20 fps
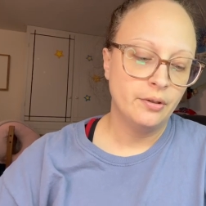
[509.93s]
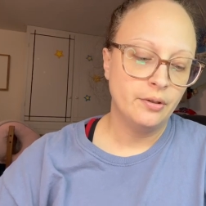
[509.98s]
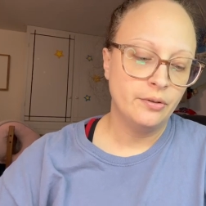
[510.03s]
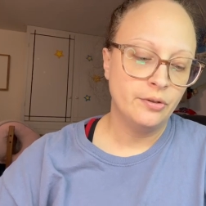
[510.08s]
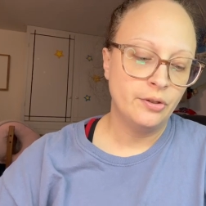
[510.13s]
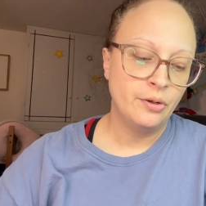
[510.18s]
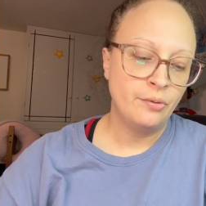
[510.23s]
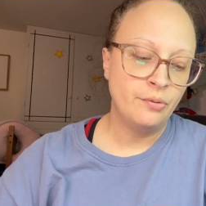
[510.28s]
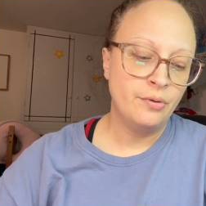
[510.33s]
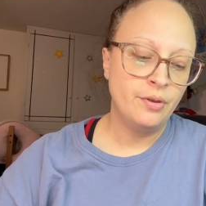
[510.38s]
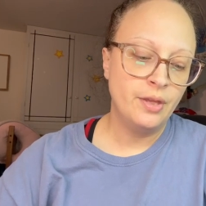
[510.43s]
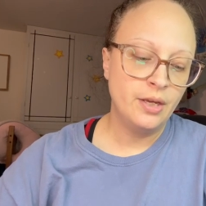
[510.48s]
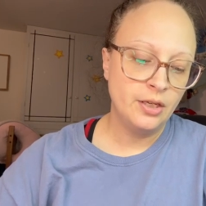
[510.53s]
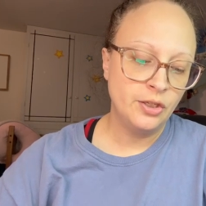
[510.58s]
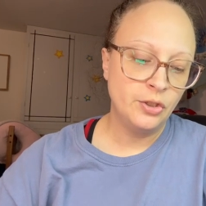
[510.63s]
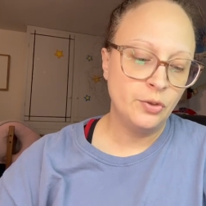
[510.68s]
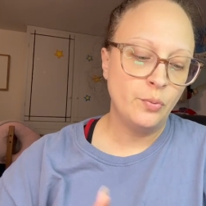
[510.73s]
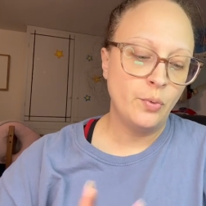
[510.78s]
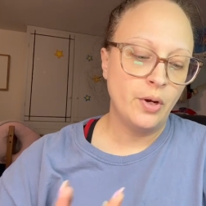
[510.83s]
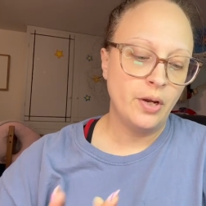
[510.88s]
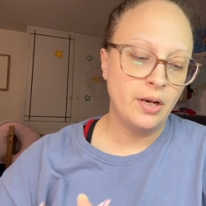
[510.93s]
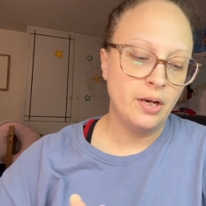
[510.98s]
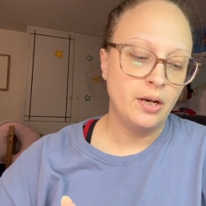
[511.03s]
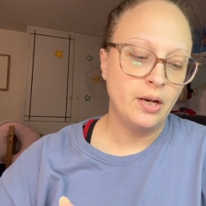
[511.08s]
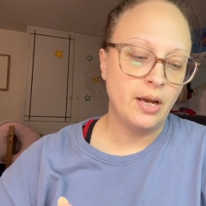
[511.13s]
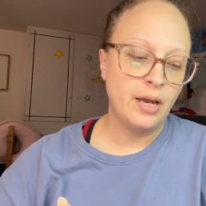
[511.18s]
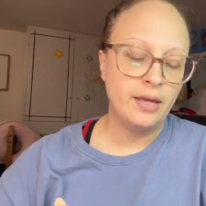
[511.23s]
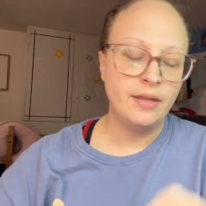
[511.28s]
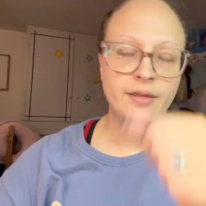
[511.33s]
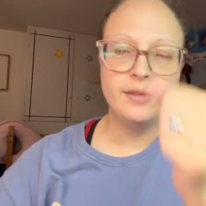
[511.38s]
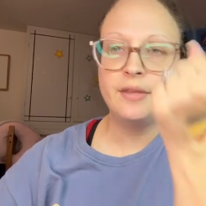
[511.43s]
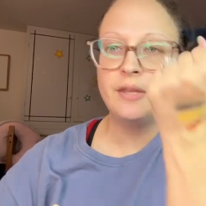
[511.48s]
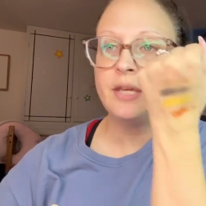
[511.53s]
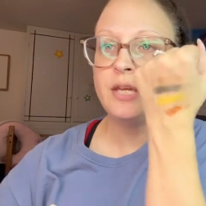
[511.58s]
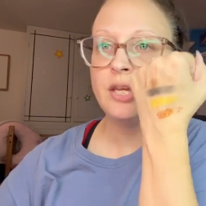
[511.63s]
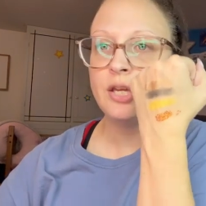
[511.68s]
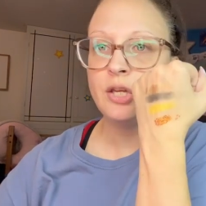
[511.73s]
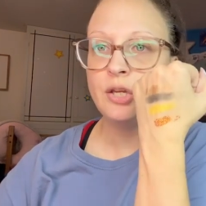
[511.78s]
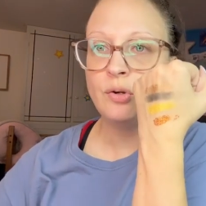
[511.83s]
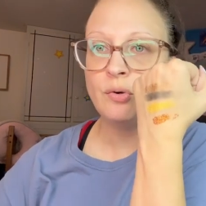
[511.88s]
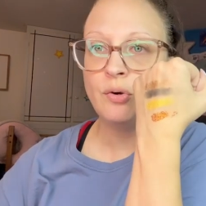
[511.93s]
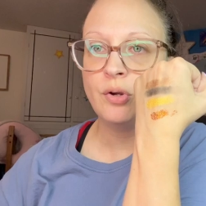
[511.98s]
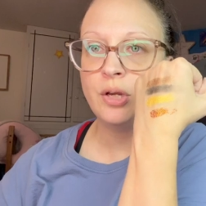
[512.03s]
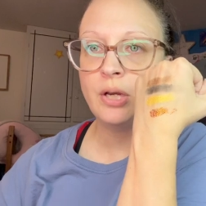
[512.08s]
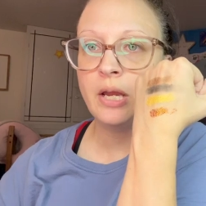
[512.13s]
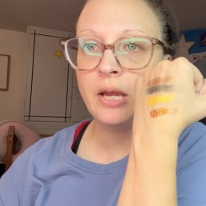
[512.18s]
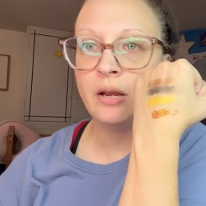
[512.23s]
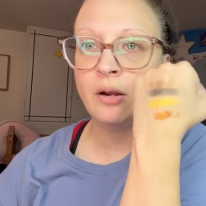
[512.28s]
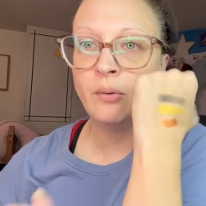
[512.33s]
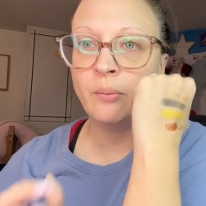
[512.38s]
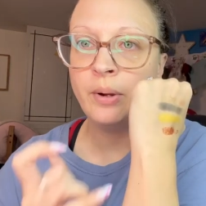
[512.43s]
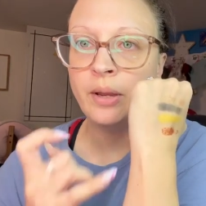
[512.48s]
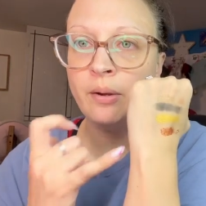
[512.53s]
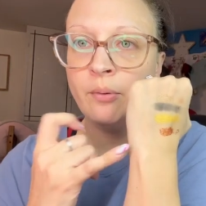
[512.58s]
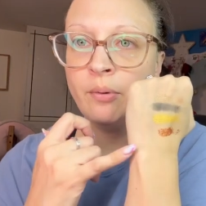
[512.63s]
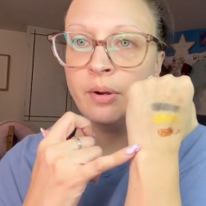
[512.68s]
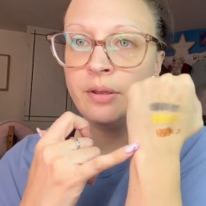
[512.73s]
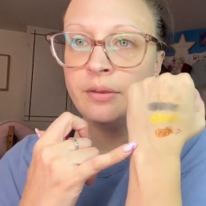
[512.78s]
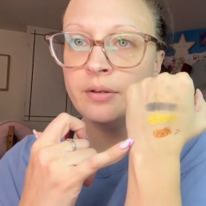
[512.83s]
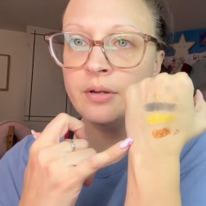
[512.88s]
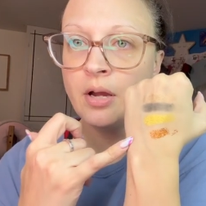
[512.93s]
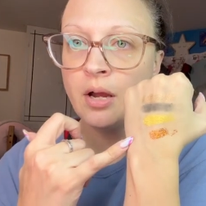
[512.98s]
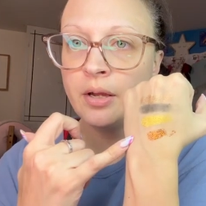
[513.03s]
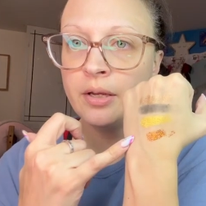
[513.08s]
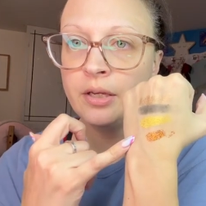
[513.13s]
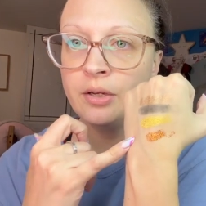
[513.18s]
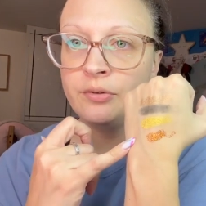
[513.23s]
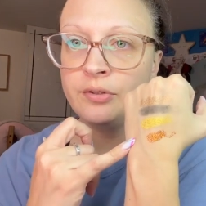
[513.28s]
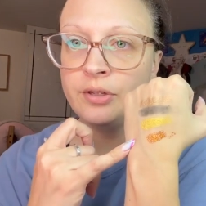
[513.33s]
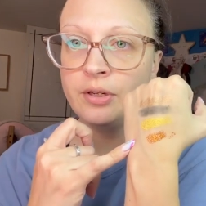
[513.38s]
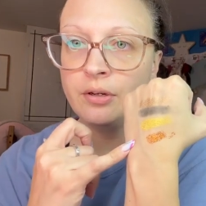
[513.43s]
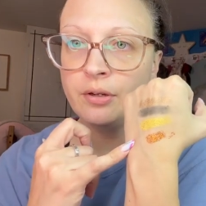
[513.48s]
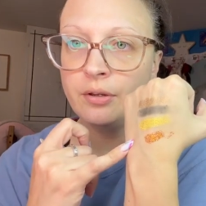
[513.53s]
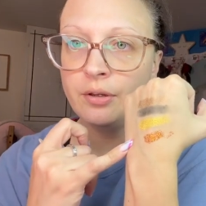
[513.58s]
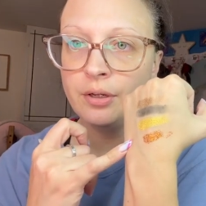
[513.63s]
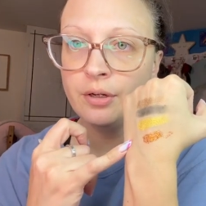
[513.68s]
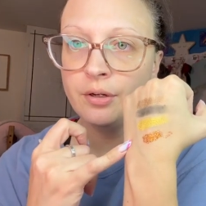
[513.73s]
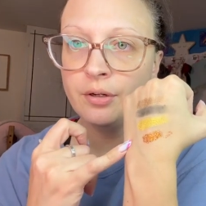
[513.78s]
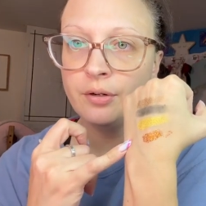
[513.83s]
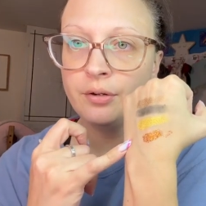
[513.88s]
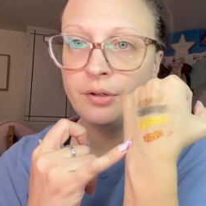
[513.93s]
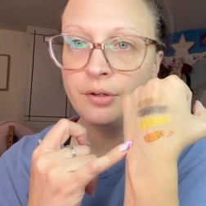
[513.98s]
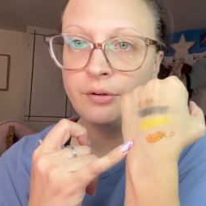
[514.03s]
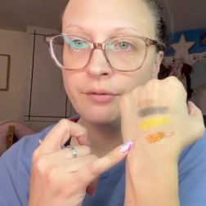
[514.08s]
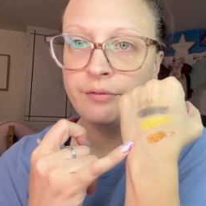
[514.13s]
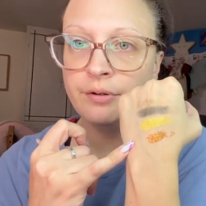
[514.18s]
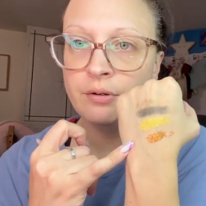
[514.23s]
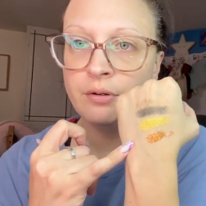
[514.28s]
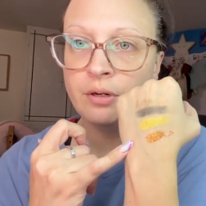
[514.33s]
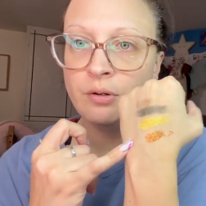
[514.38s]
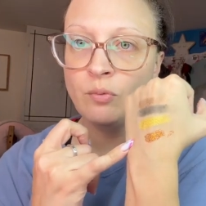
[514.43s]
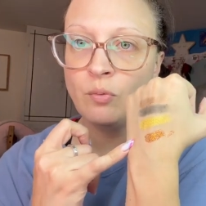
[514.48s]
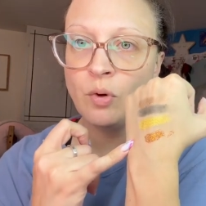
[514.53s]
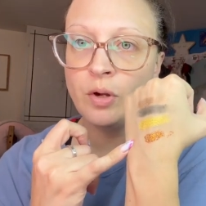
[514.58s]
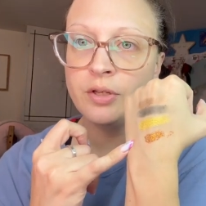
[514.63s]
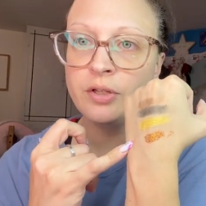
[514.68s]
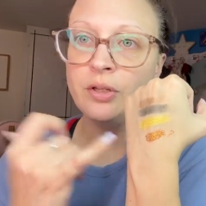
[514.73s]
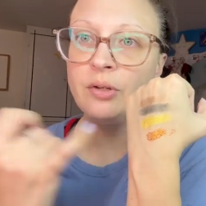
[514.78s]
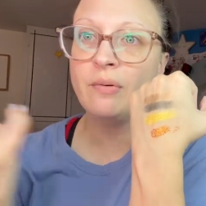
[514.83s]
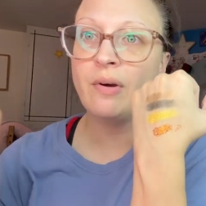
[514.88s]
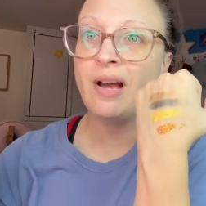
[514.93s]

So this one, I think you could get away with not using a glitter glue if you didn't want to.